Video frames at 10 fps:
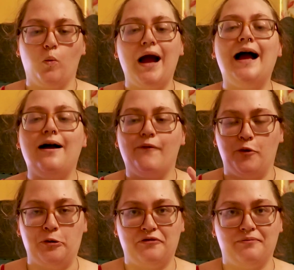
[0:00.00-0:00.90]
where
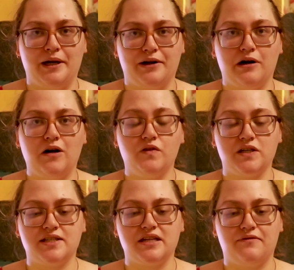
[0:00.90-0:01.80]
all of my
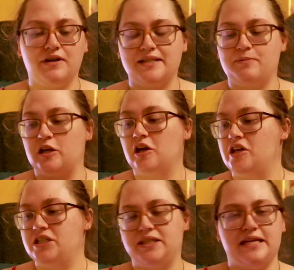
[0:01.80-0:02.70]
crafting stuff is
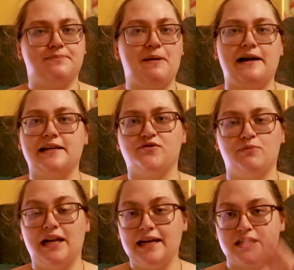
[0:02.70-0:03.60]
because this bag is
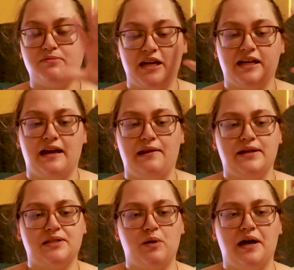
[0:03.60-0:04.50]
for my lace making,
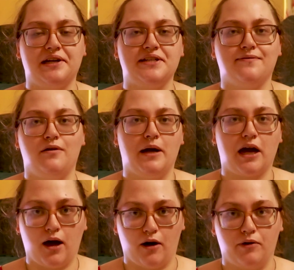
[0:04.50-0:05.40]
and this bag is for my
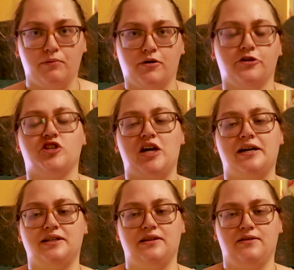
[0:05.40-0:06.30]
current
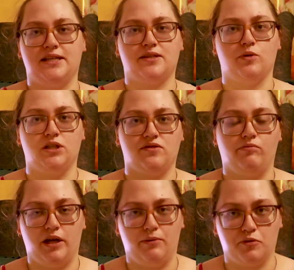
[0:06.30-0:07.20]
project, and this one's
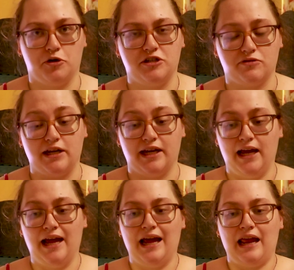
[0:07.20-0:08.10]
for my embroidery.
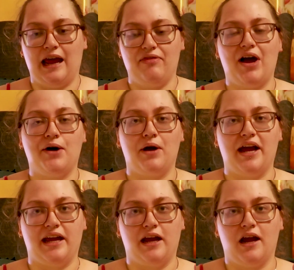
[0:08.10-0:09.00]
And that
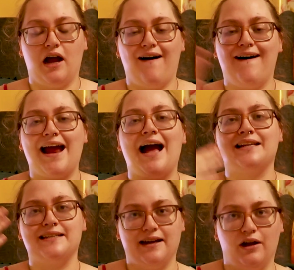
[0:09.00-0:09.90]
way I,
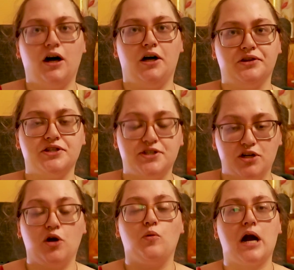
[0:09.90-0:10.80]
at a glance,
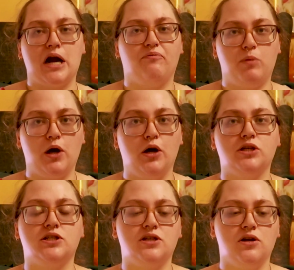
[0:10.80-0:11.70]
know where I've
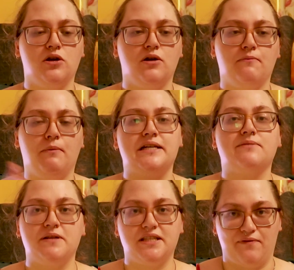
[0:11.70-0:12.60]
put my
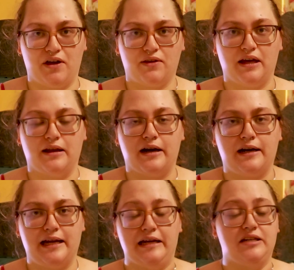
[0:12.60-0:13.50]
specific thing that
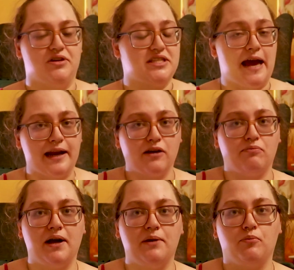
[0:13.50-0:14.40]
I need. If it's any
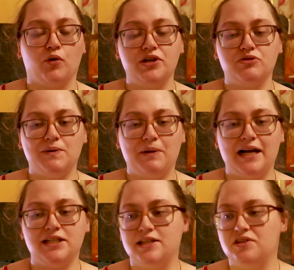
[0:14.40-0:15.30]
of my embroidery
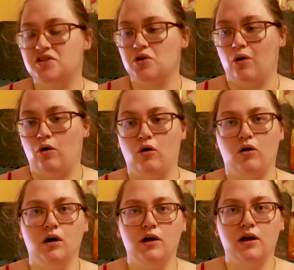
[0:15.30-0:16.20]
patterns
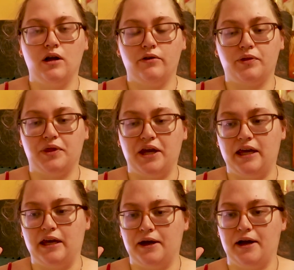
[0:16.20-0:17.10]
or
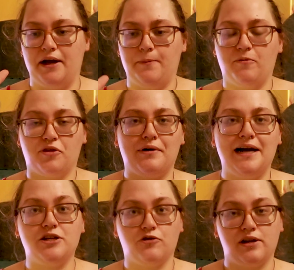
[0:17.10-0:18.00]
the
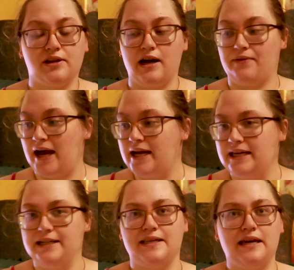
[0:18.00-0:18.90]
thread or anything like that,
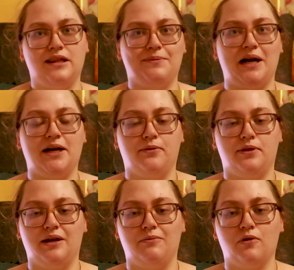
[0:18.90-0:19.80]
it's in the bag
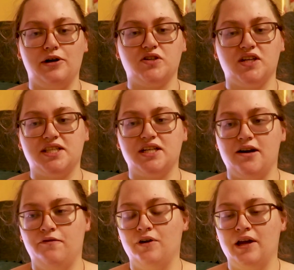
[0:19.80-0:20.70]
with the embroidery
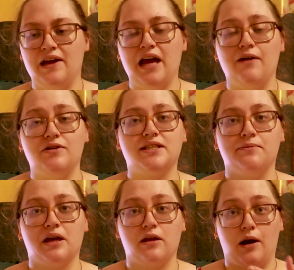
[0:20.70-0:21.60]
stuff. If it's
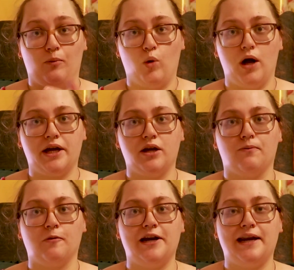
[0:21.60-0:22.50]
something that I'm working
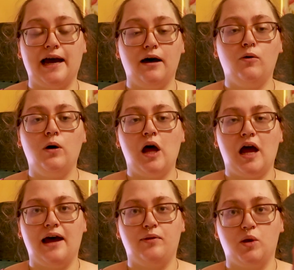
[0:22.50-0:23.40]
on right now
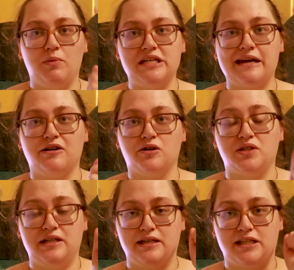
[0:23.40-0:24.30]
and the
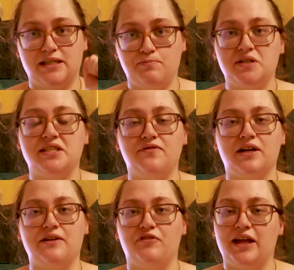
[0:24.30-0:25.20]
materials needed
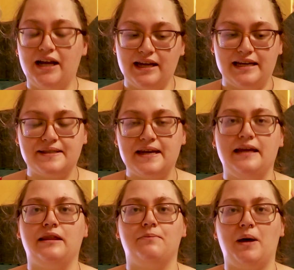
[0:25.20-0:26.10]
specifically for that, it's
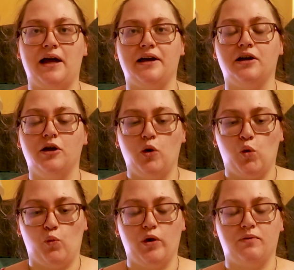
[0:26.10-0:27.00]
in the bag
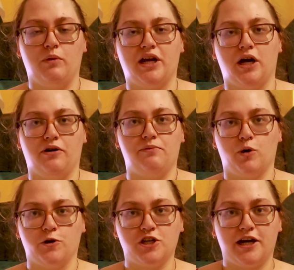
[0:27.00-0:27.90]
with my current
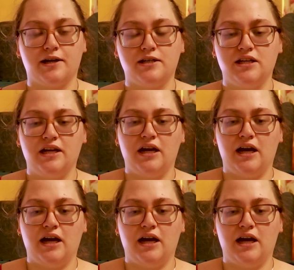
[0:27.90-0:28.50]
project.